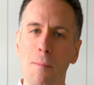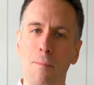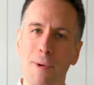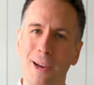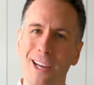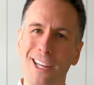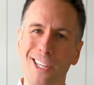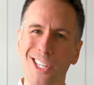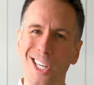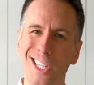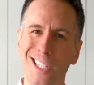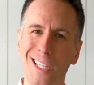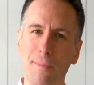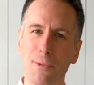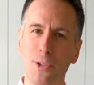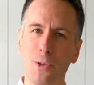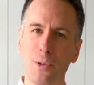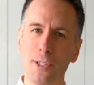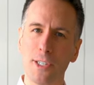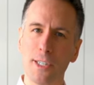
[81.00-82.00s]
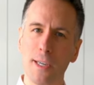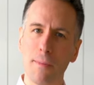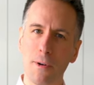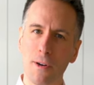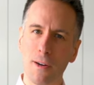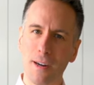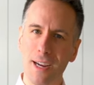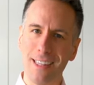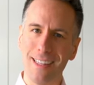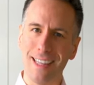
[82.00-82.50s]
bring it just up to a
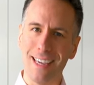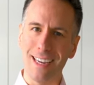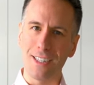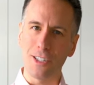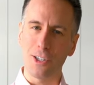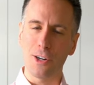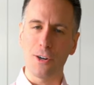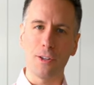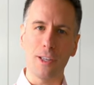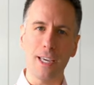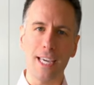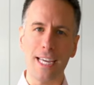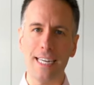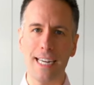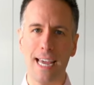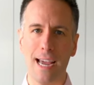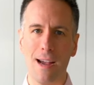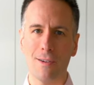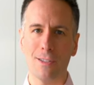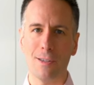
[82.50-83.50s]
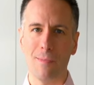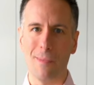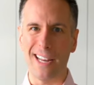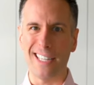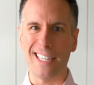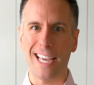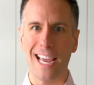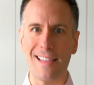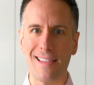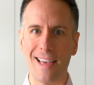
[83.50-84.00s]
simmer, and then turn the heat down to
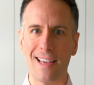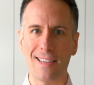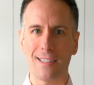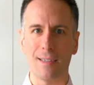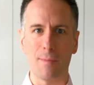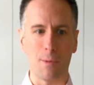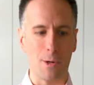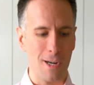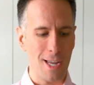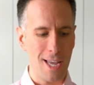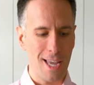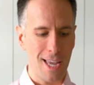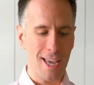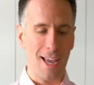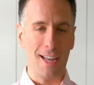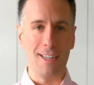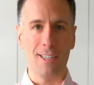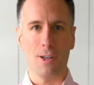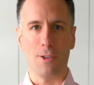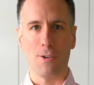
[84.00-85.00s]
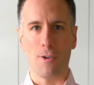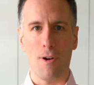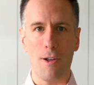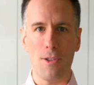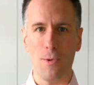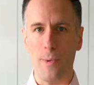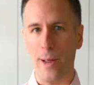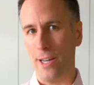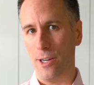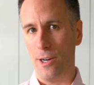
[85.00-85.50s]
maintain that simmer until they're all
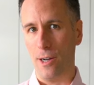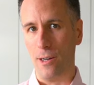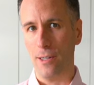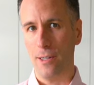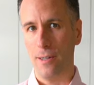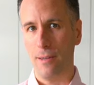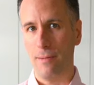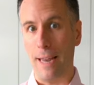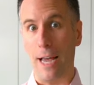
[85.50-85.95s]
the way cooked.